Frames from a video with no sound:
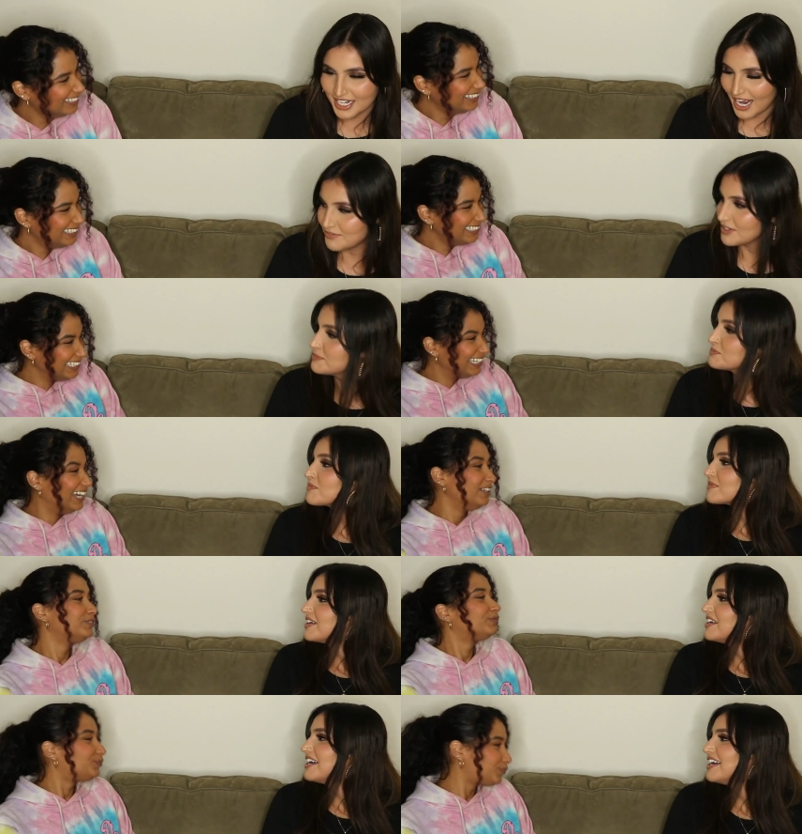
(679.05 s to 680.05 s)
Speaker 1: can have it.
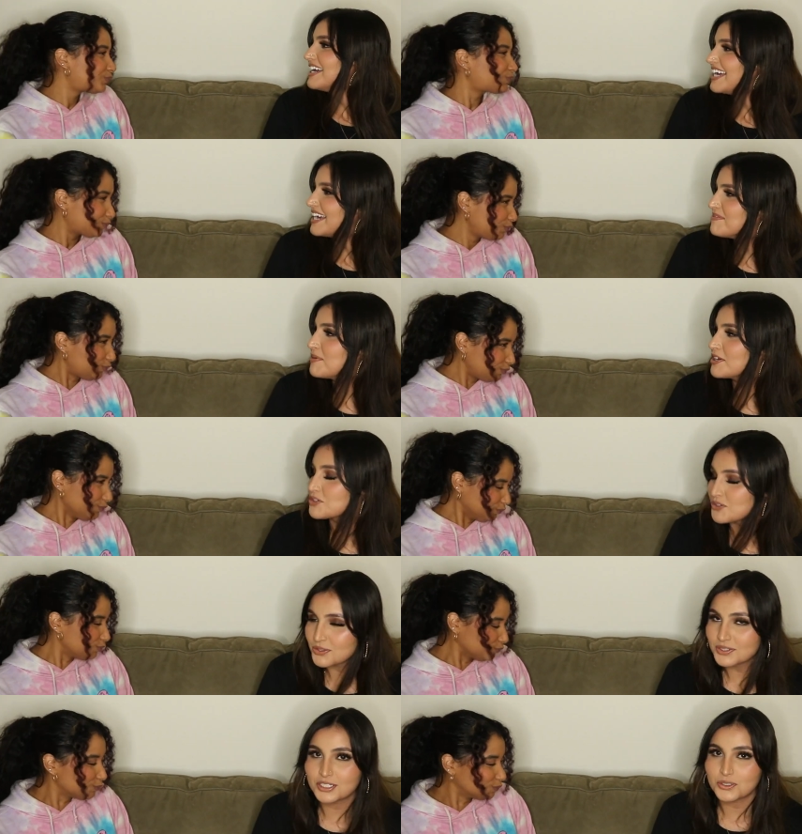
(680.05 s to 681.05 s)
But
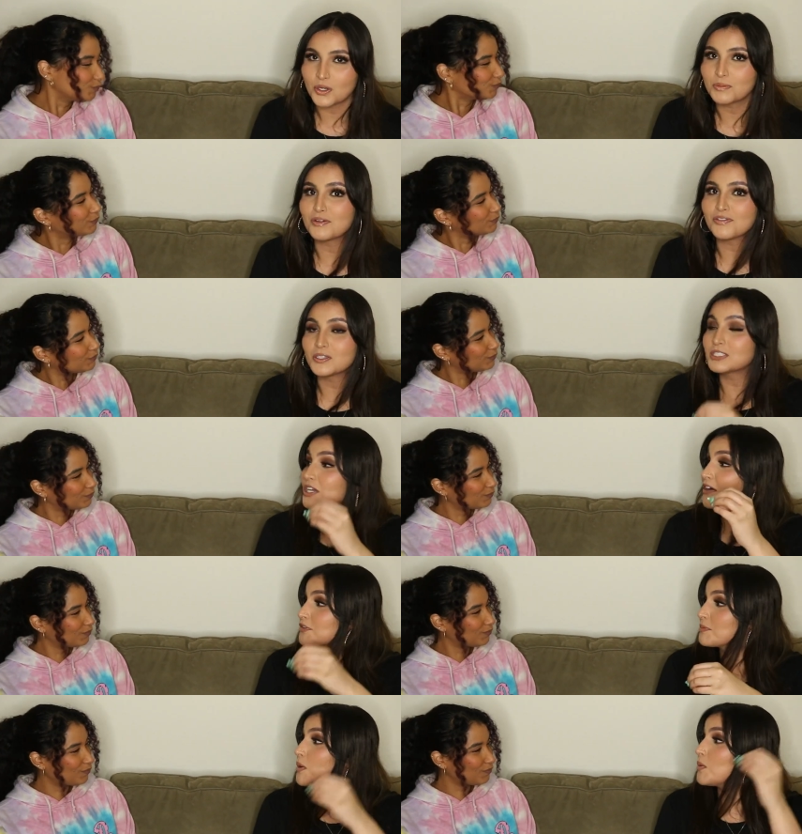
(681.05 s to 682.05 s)
truly, Scorpio feels
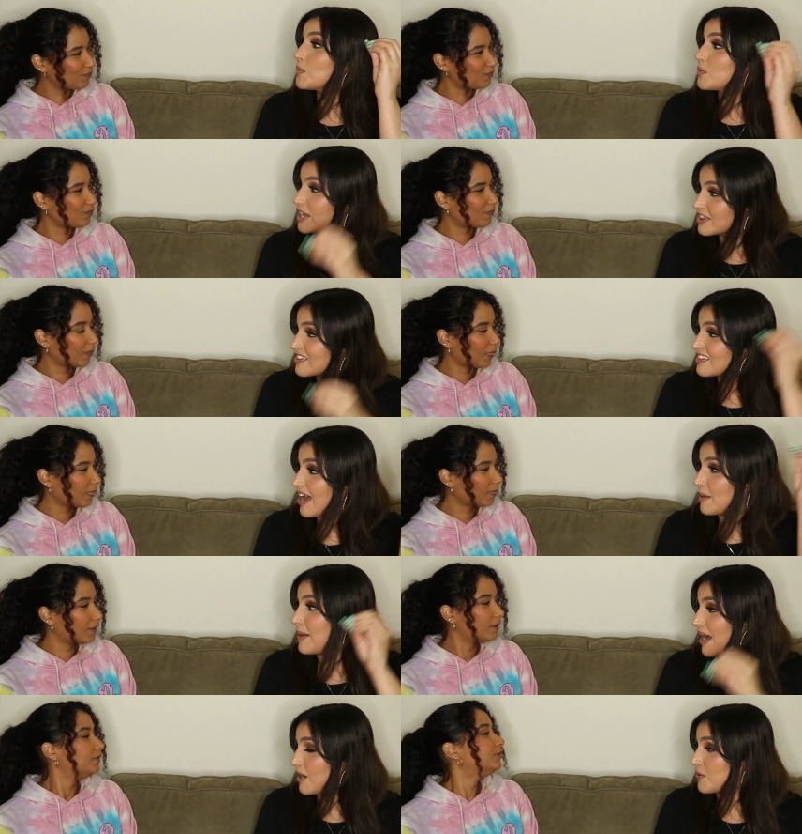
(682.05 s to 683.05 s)
comfortable with that
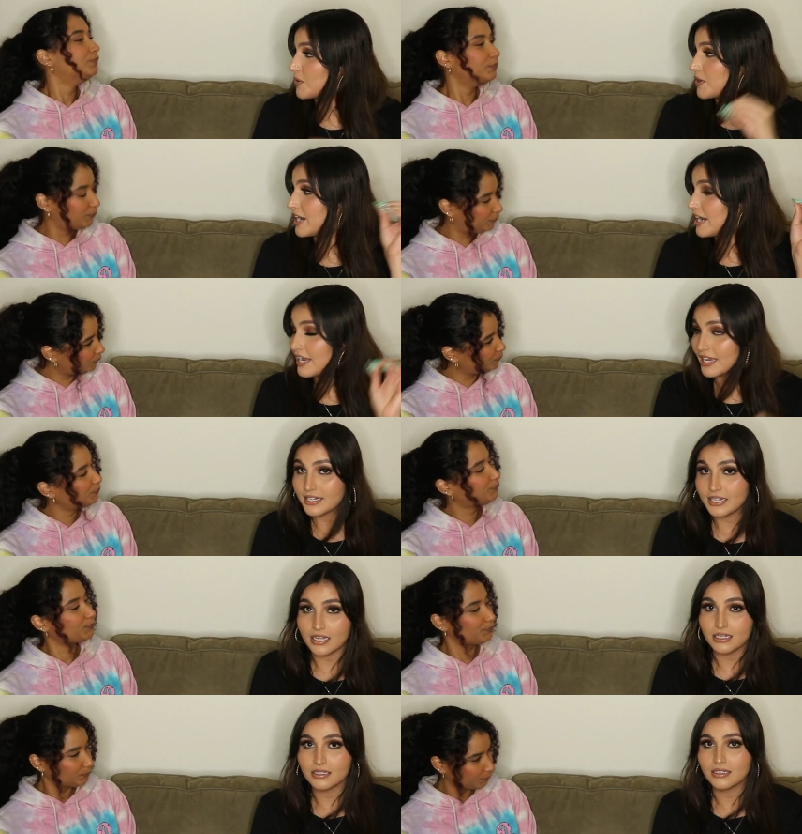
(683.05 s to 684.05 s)
power
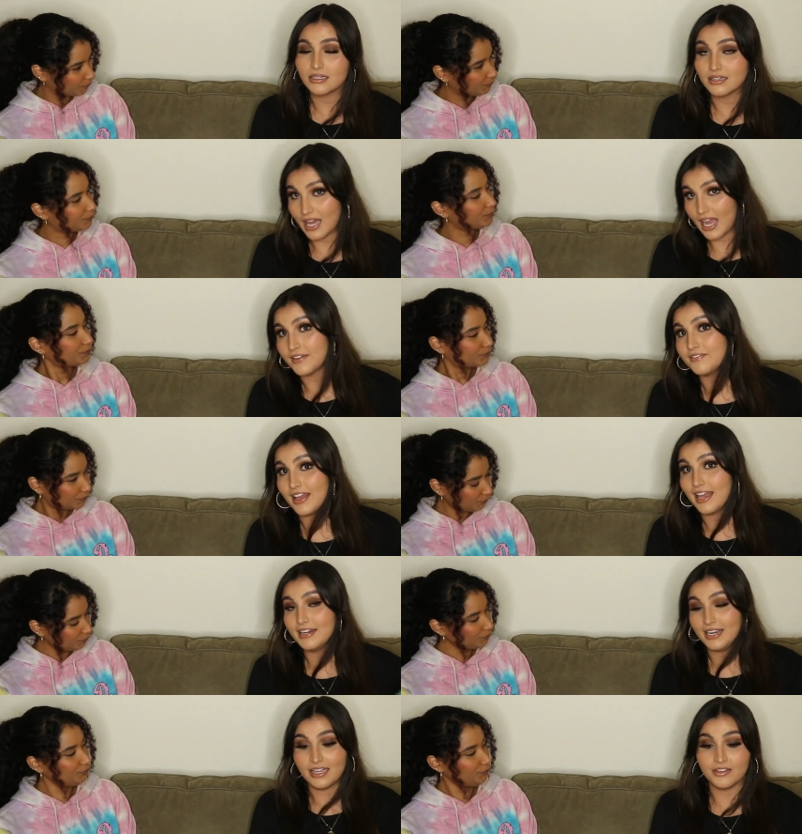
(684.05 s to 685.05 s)
in life
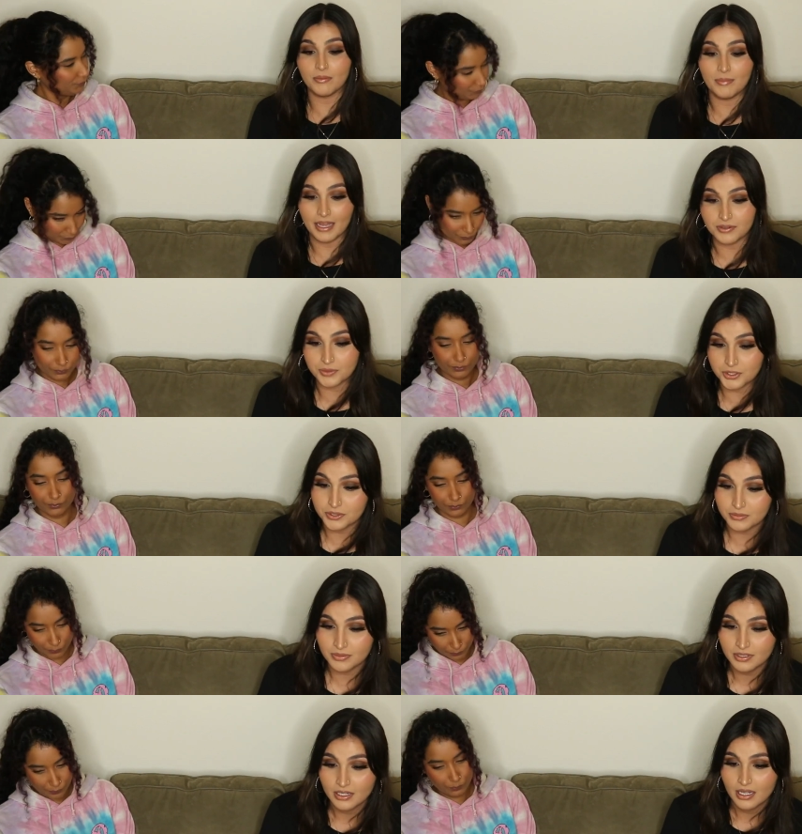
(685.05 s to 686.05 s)
and in the
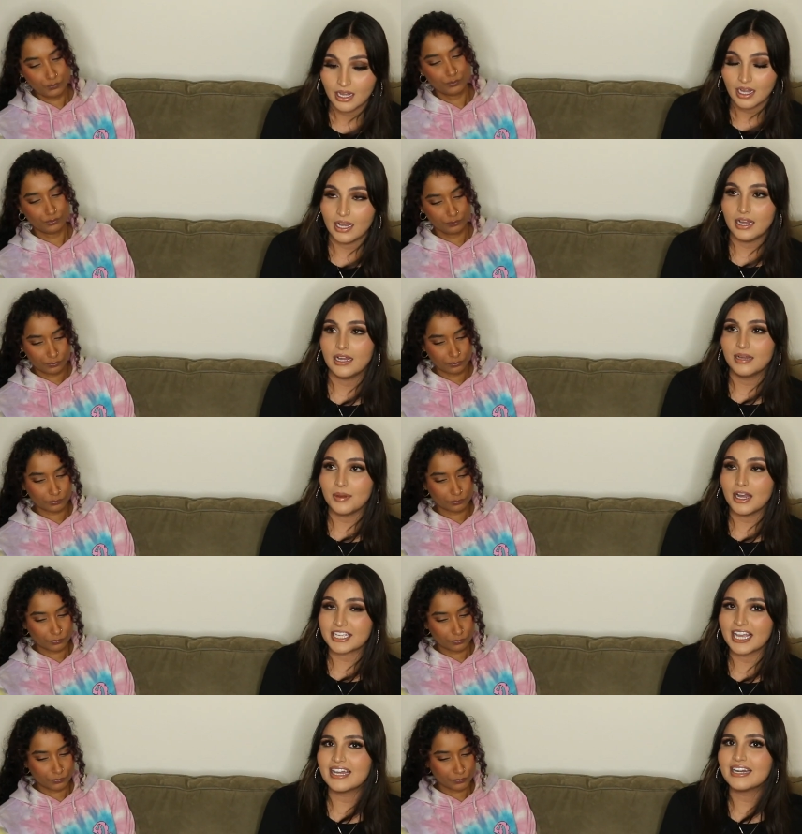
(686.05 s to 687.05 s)
bedroom.
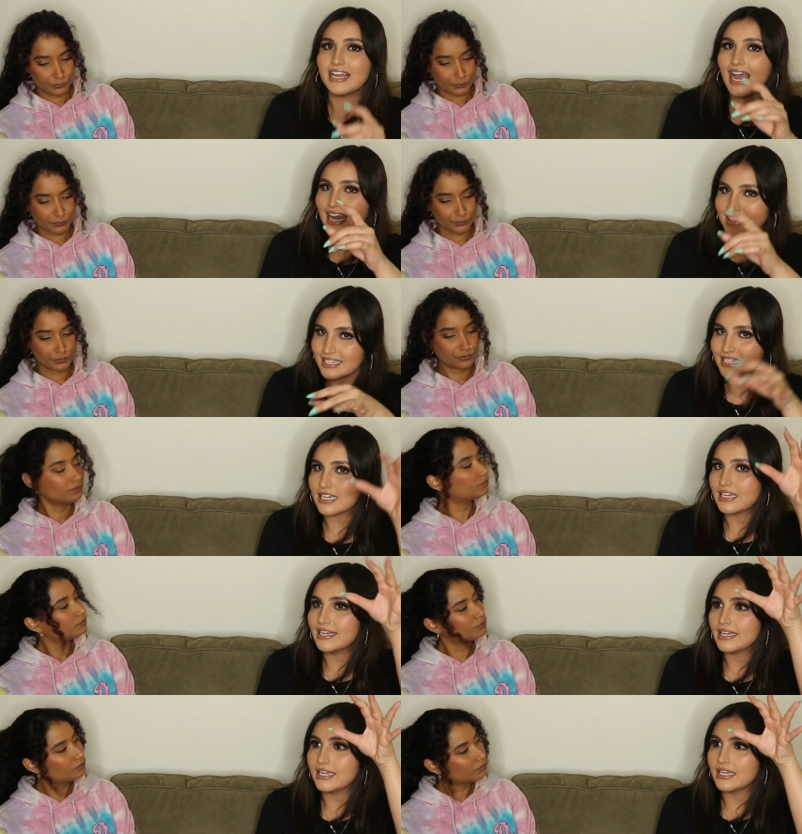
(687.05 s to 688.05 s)
Again, I think
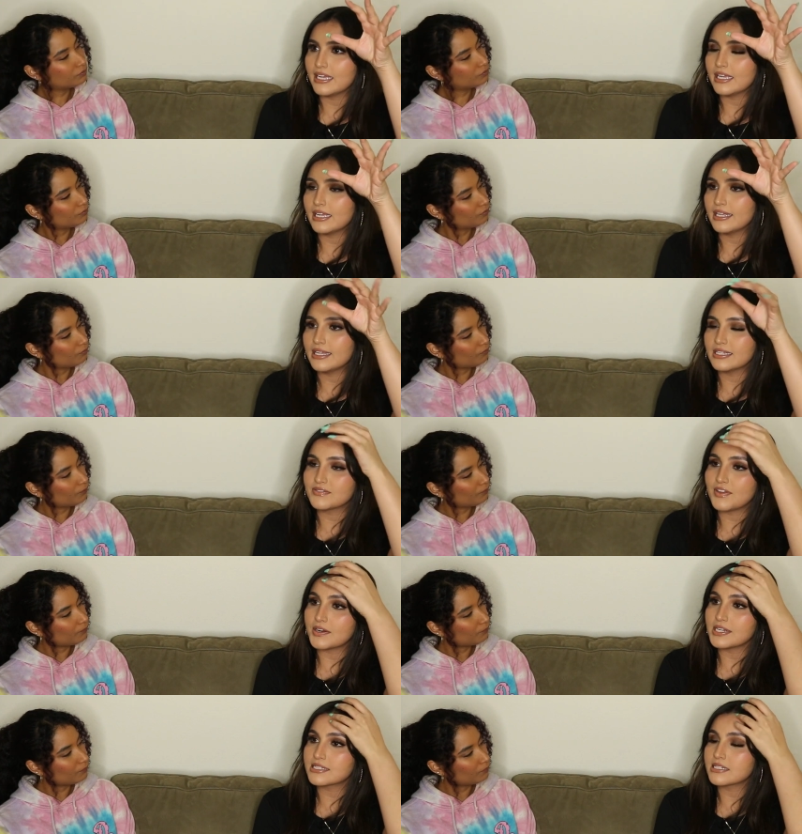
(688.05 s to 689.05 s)
it is
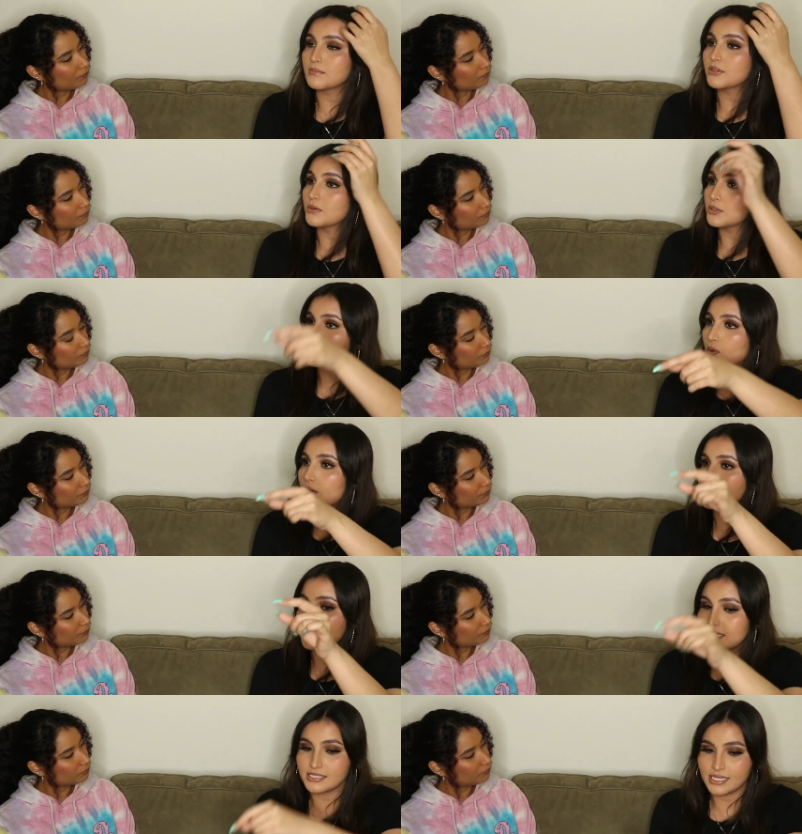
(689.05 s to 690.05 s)
very similar with
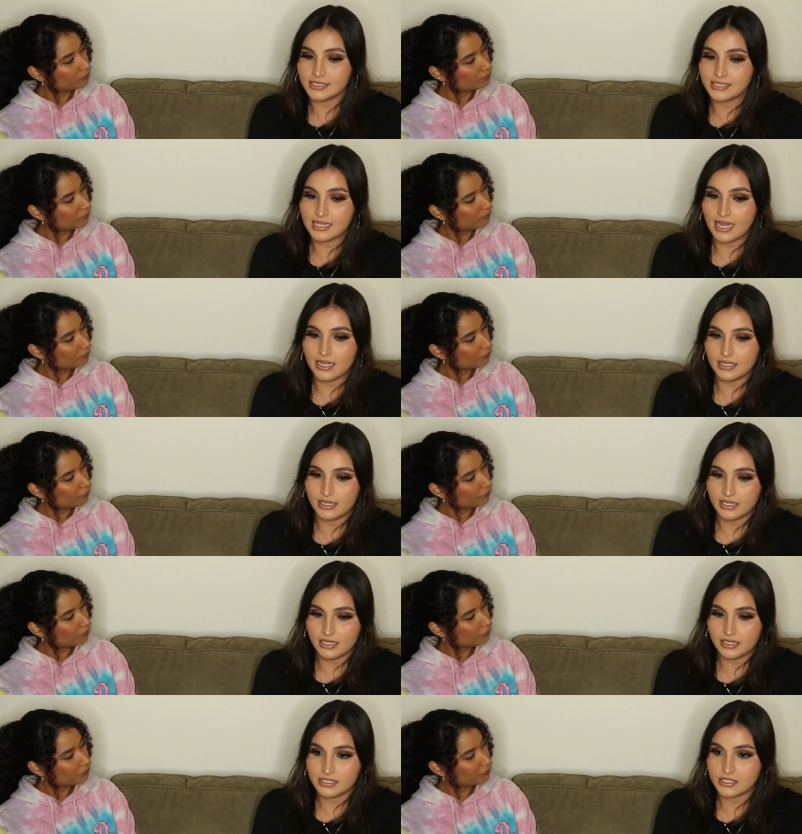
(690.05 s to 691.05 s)
Taurus in the sense that
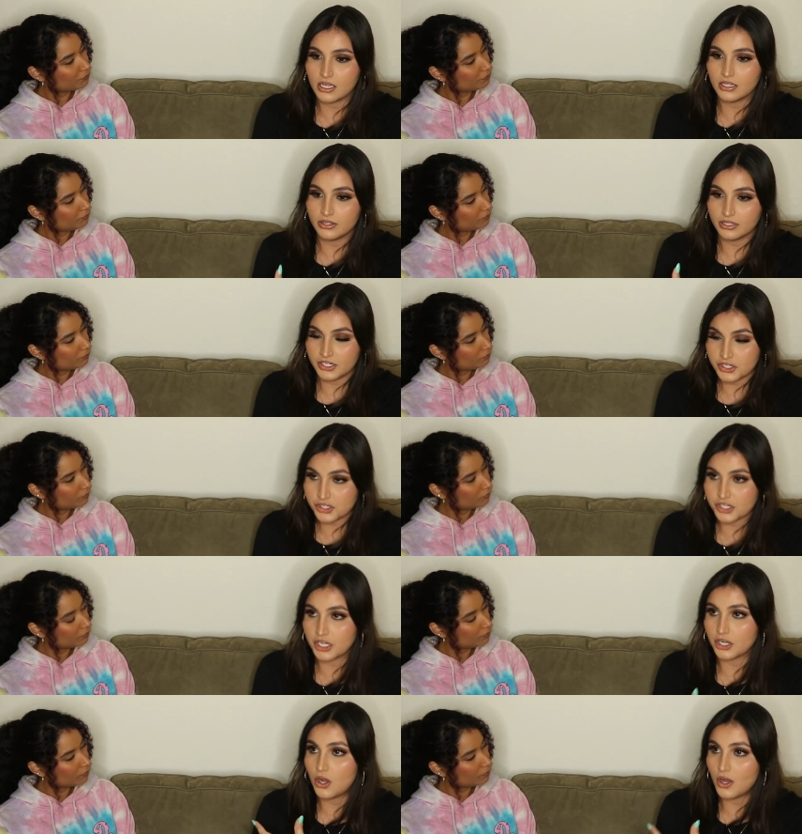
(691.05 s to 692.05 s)
it is
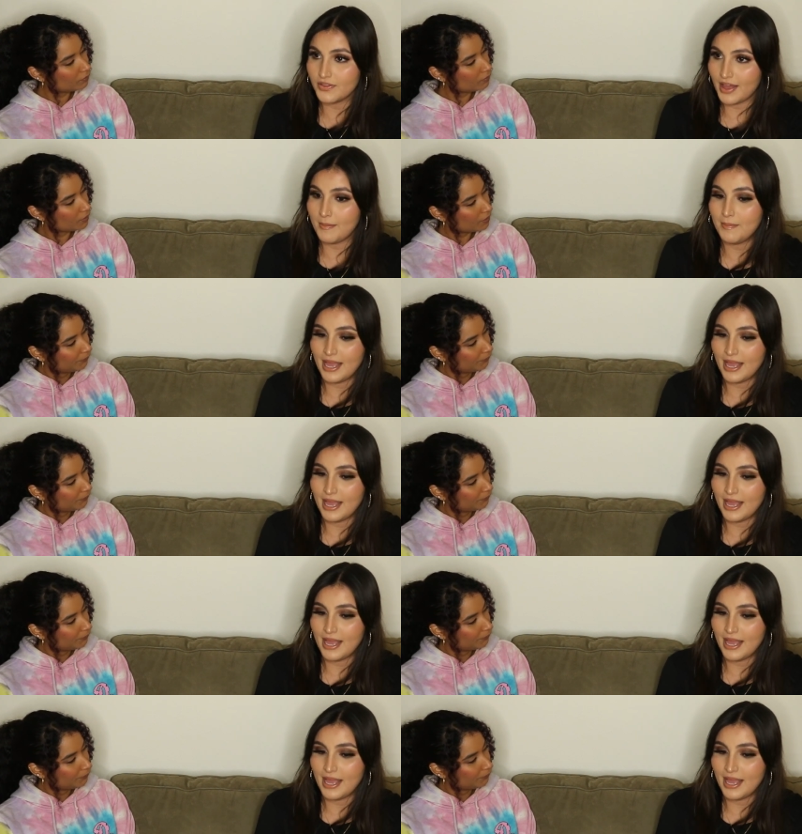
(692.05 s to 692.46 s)
unleashing all that